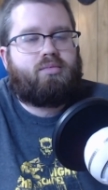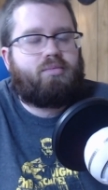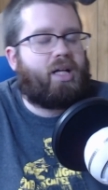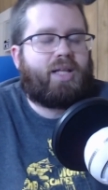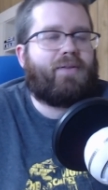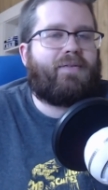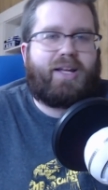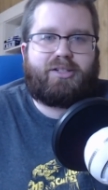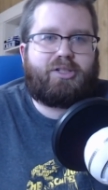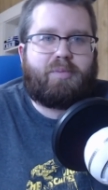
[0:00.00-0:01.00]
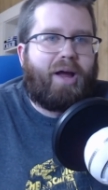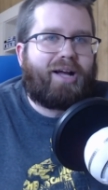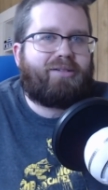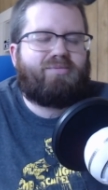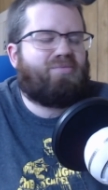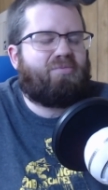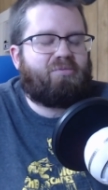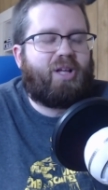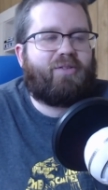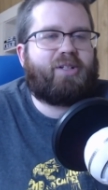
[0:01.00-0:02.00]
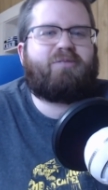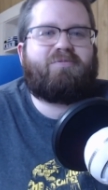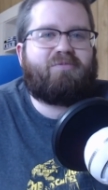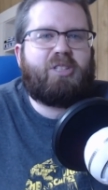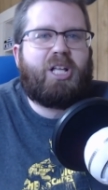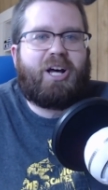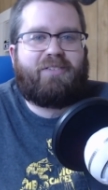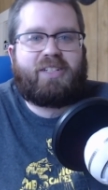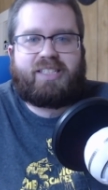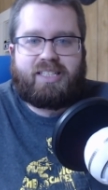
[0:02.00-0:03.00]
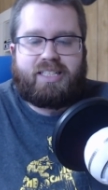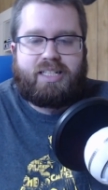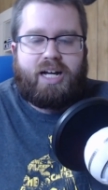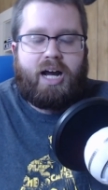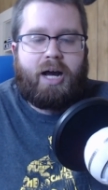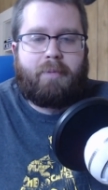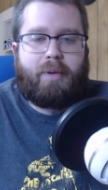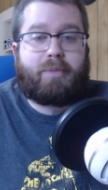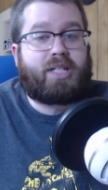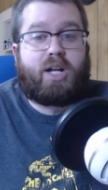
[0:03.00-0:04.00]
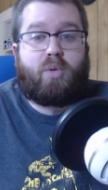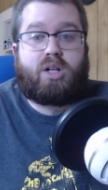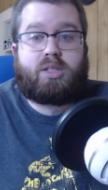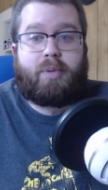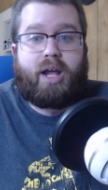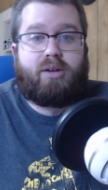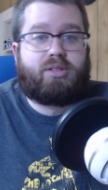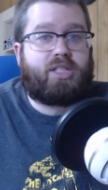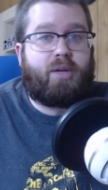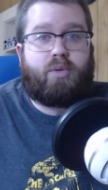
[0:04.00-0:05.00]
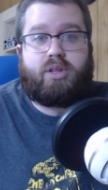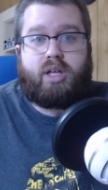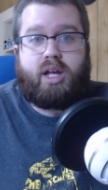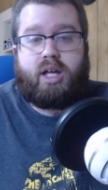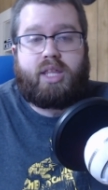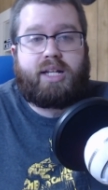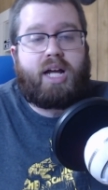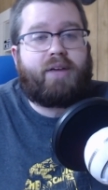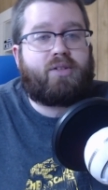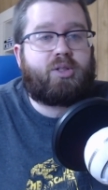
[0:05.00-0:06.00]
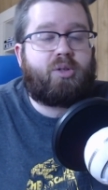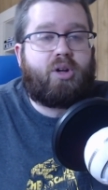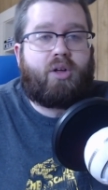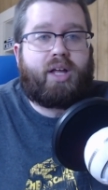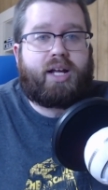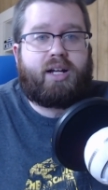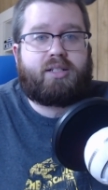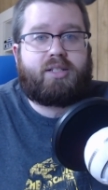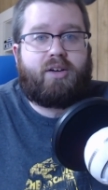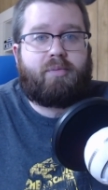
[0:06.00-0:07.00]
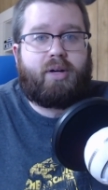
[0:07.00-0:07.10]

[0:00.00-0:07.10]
But I love the fact that she's back. Love it. Love it. Um, I'm excited to watch the panel and see what they uh, they dive into and all that kind of stuff.